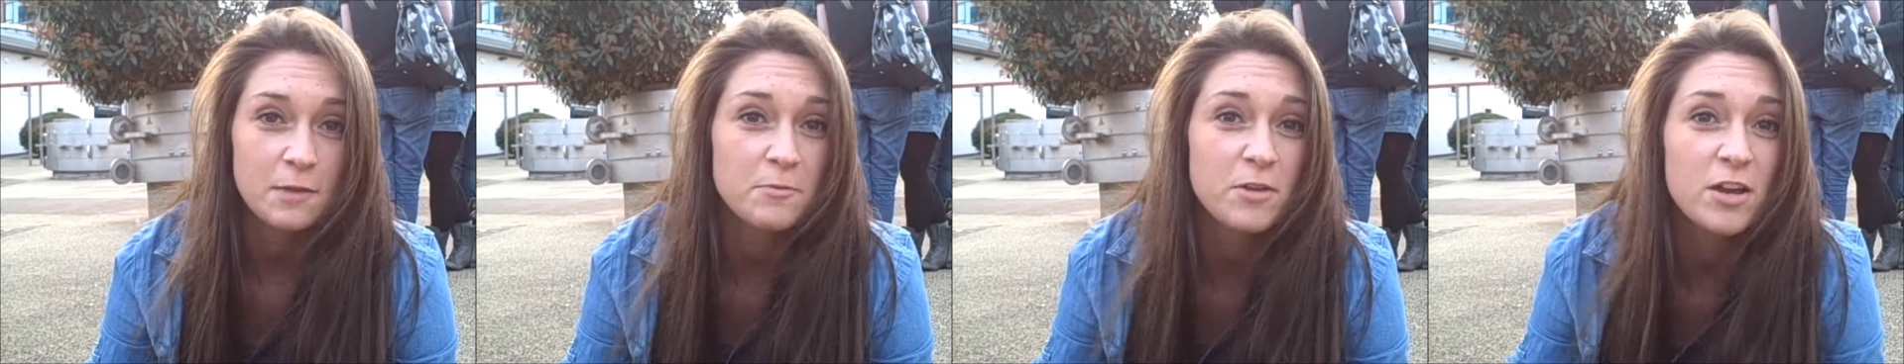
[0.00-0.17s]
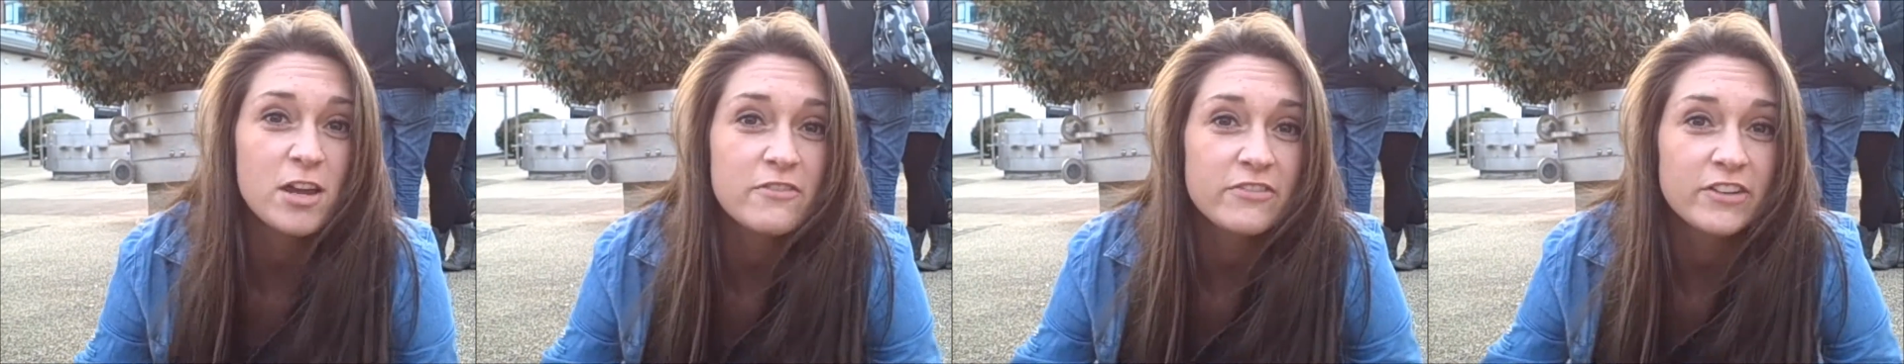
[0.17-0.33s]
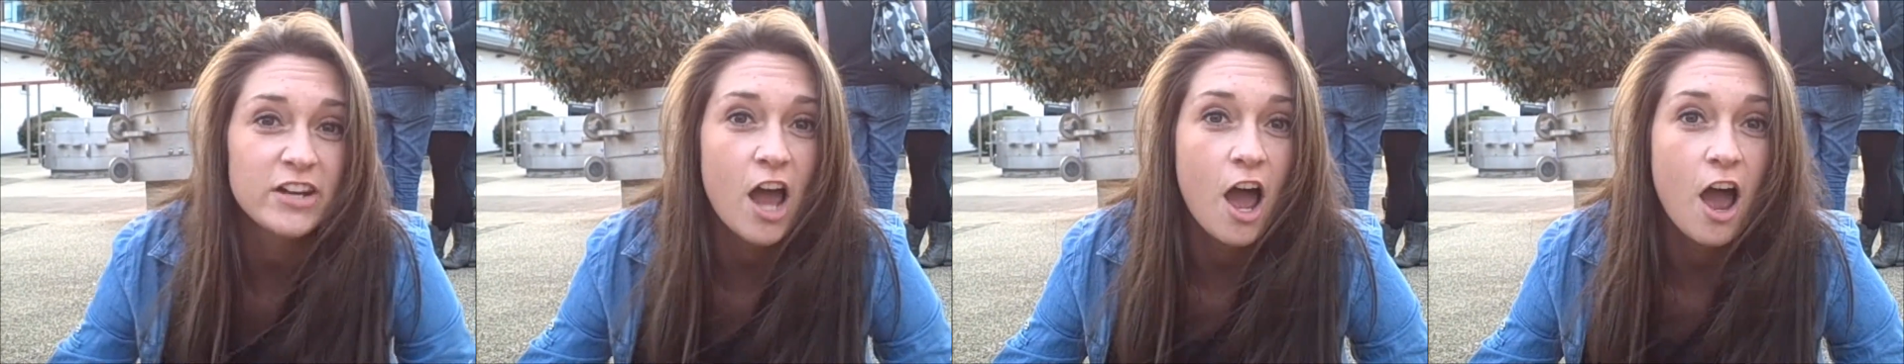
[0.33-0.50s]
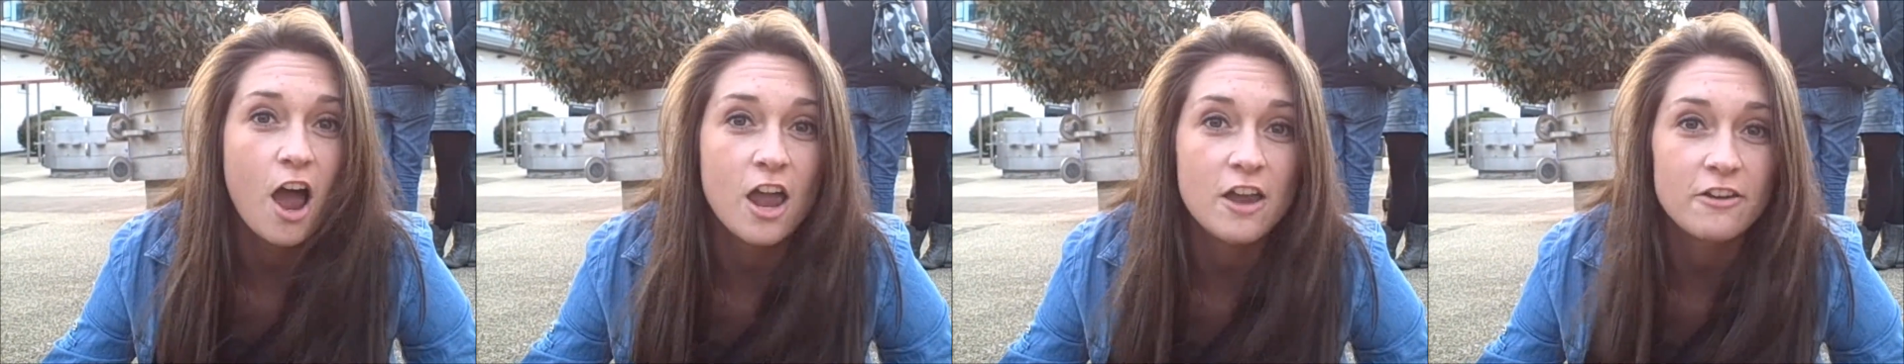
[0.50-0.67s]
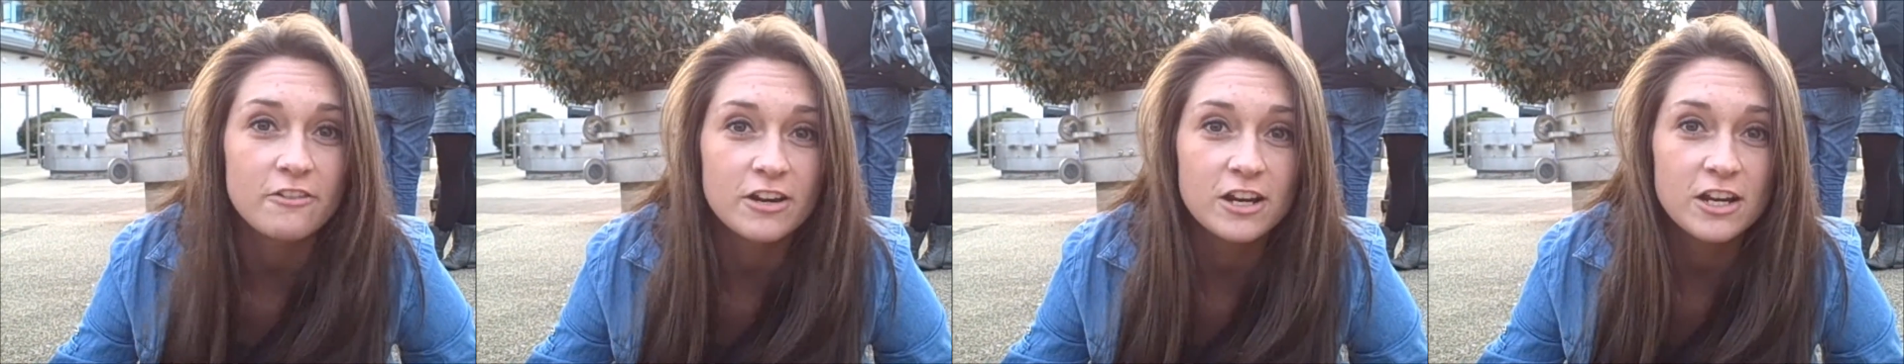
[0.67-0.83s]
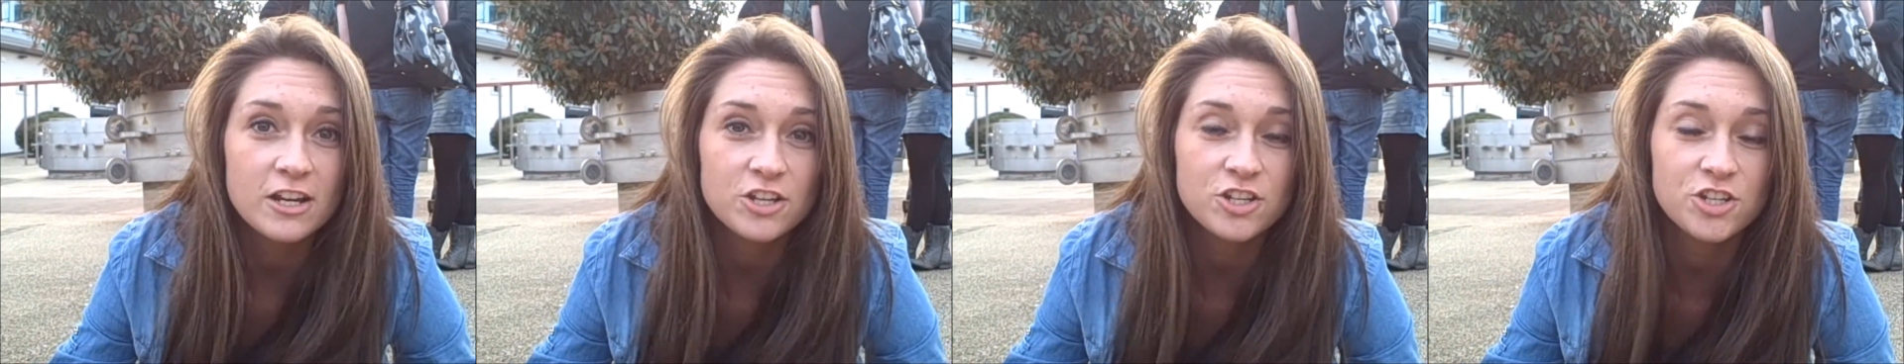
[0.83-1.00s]
I'm not even
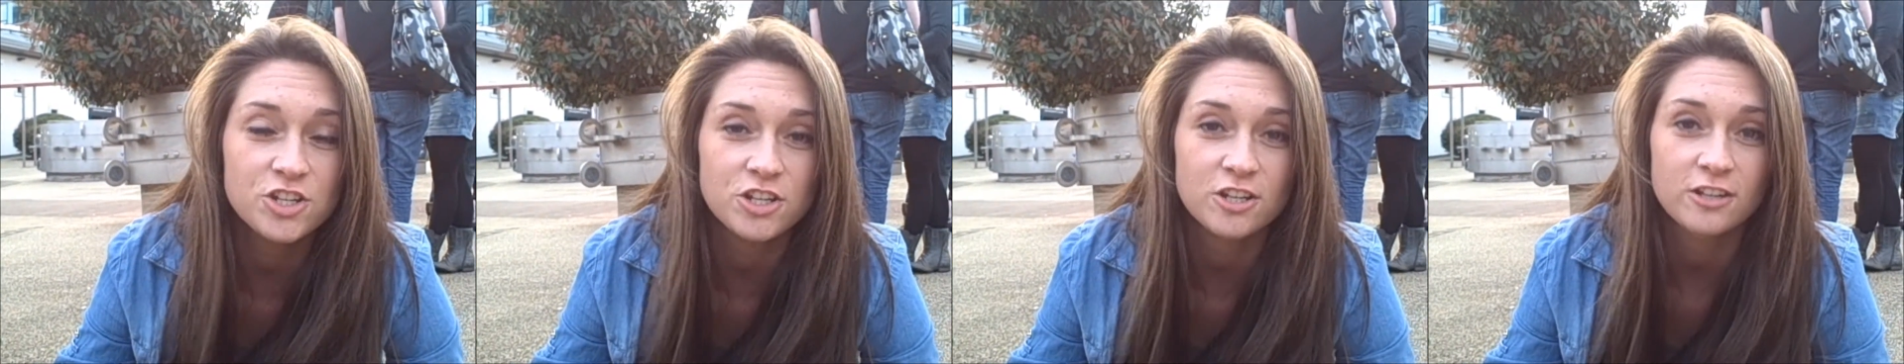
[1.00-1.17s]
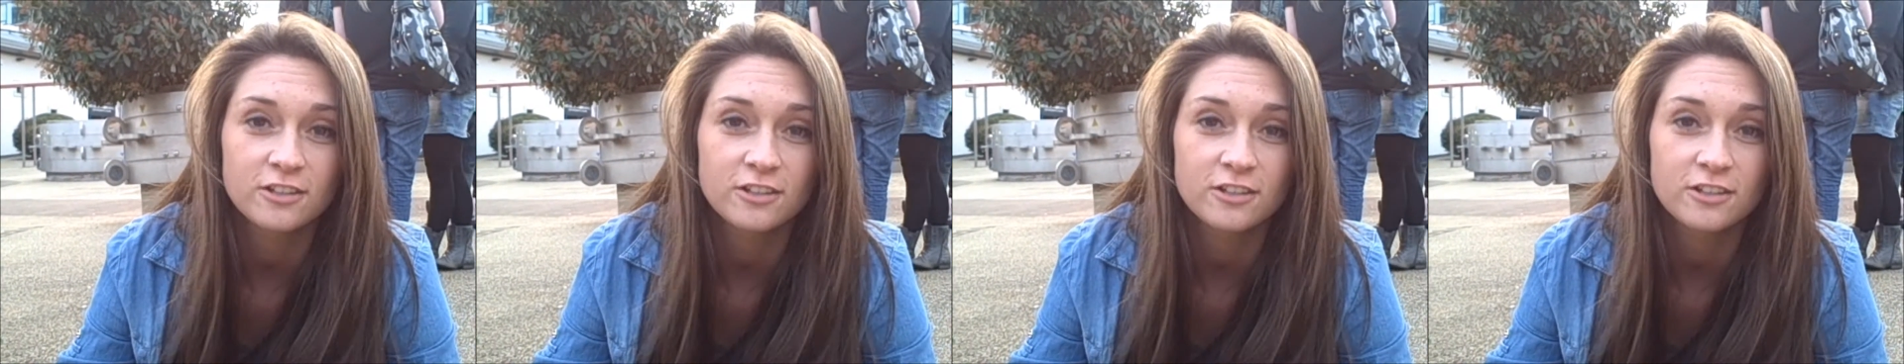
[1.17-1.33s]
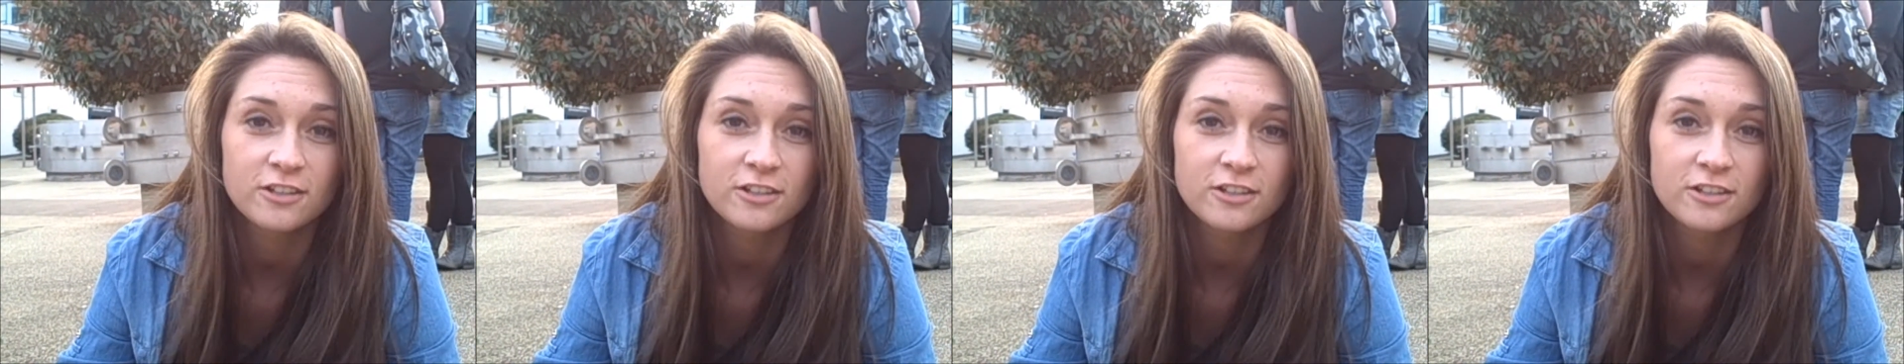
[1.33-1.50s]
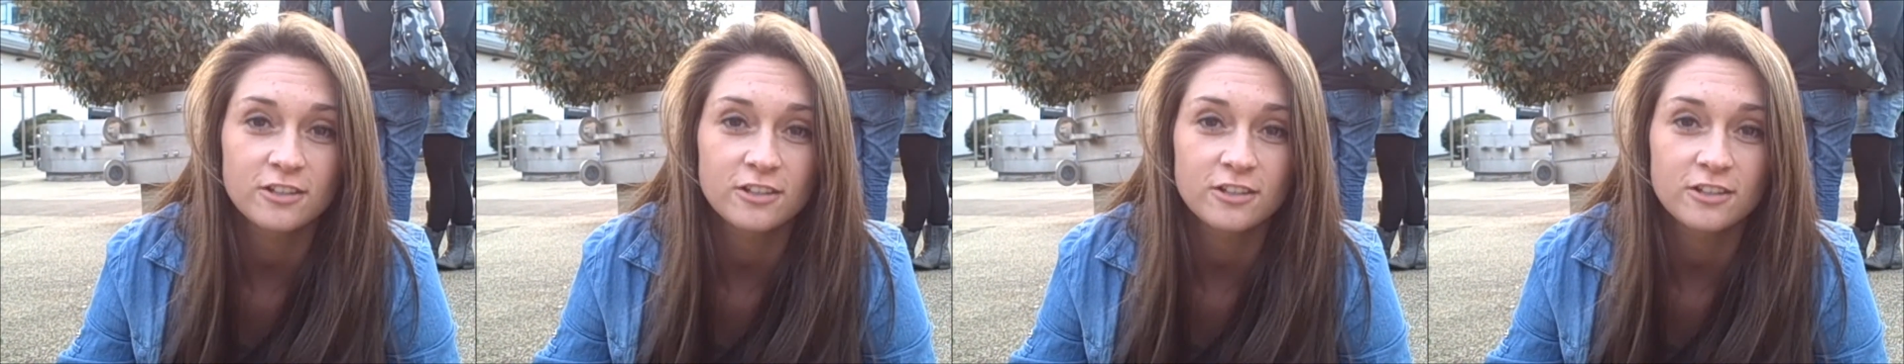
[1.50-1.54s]
Irish.